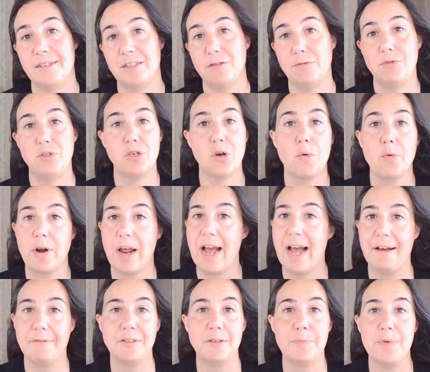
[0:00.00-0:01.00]
You don't
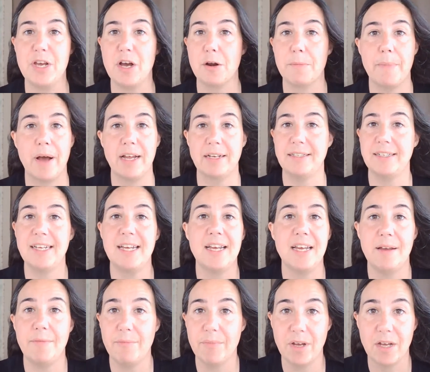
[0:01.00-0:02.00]
have to be on my
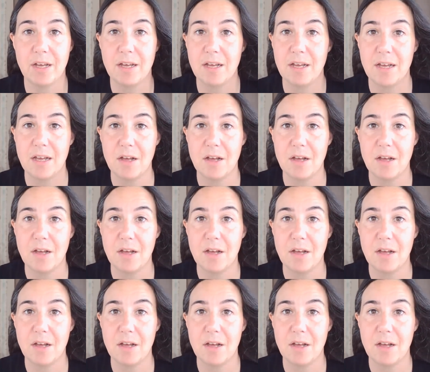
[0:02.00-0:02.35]
team.